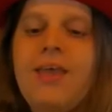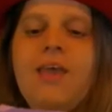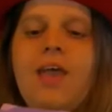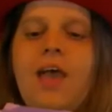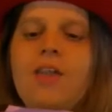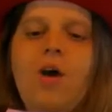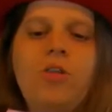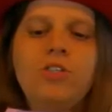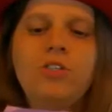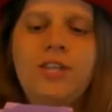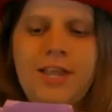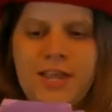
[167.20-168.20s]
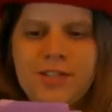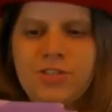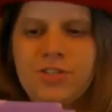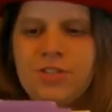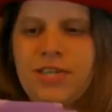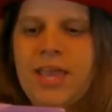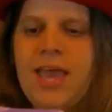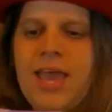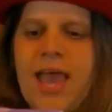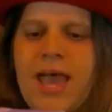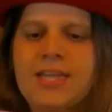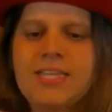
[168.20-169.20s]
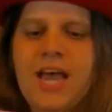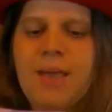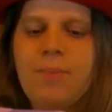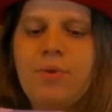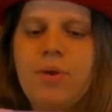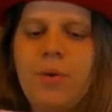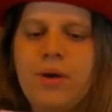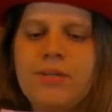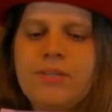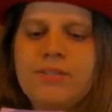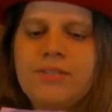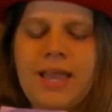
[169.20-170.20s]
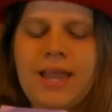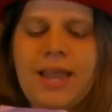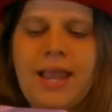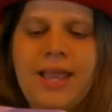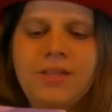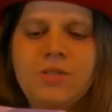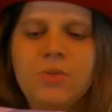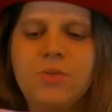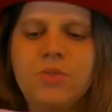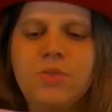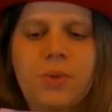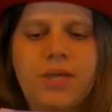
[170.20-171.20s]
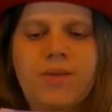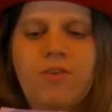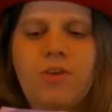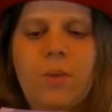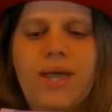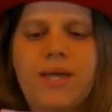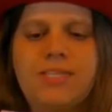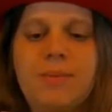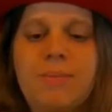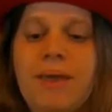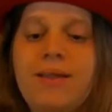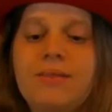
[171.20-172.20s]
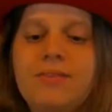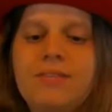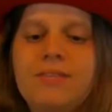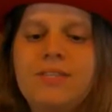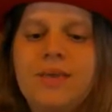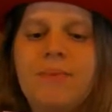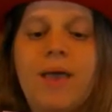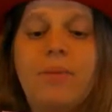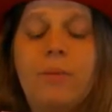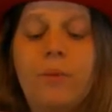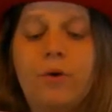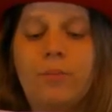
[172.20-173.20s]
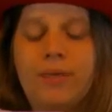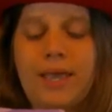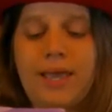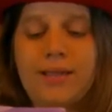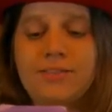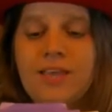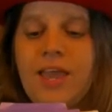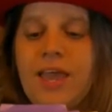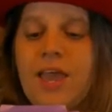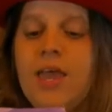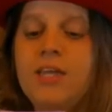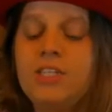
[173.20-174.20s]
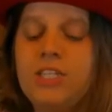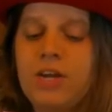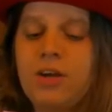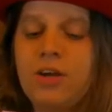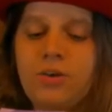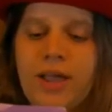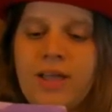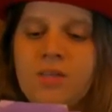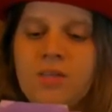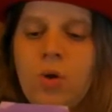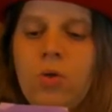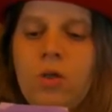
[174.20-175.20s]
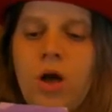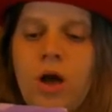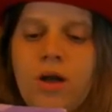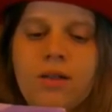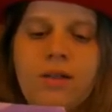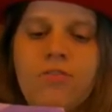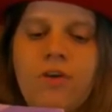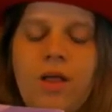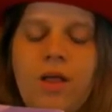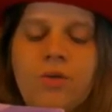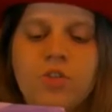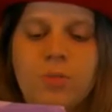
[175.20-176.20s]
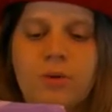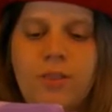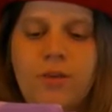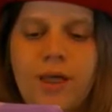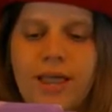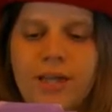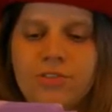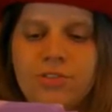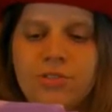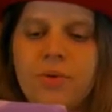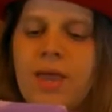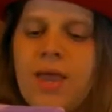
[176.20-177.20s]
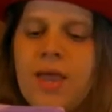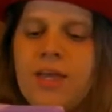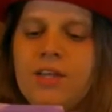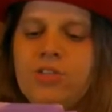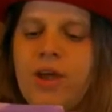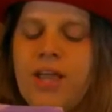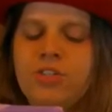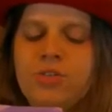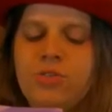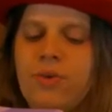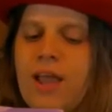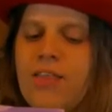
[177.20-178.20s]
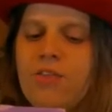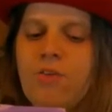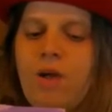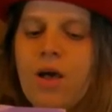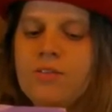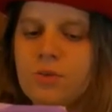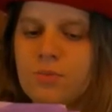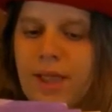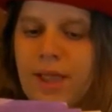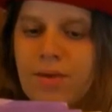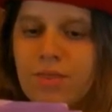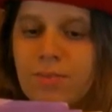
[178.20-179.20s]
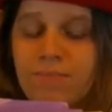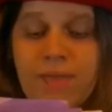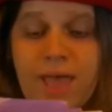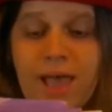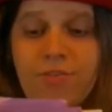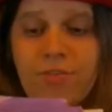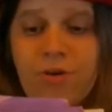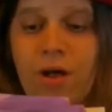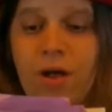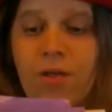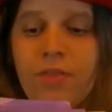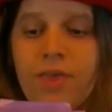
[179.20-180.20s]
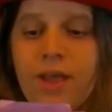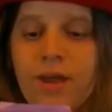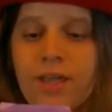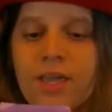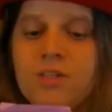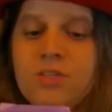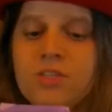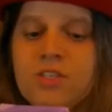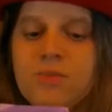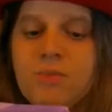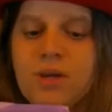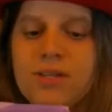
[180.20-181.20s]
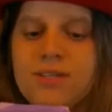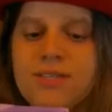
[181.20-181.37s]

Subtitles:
An alternate history, at a time when horses and hand tools were giving away to metal, steam, and war begins. Jera Grant wholeheartedly follows her brother Andrew in trying to right the wrongs around them. After all, they are kindred spirits.